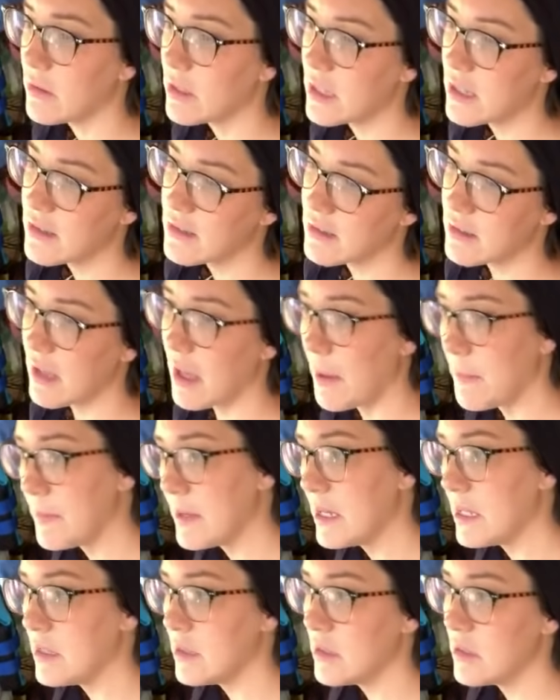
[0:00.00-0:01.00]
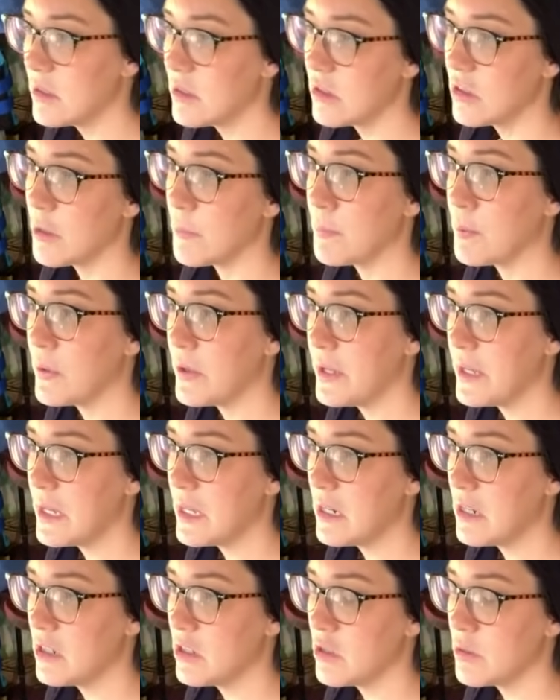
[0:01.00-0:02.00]
Because, I mean, you're putting
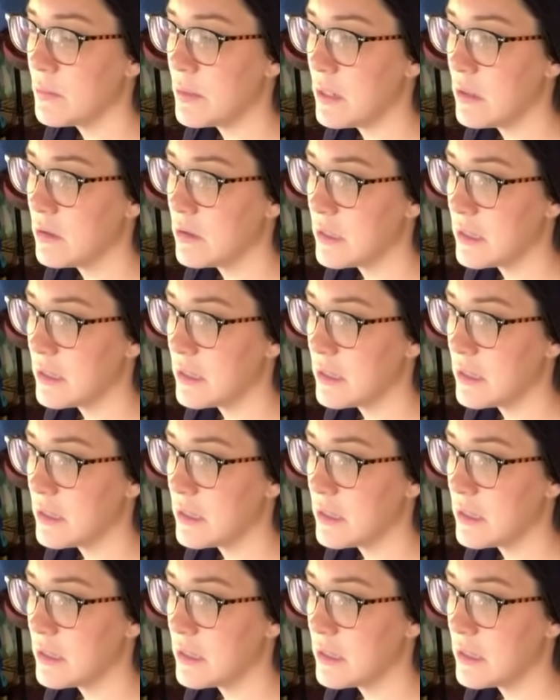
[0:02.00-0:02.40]
it in your mouth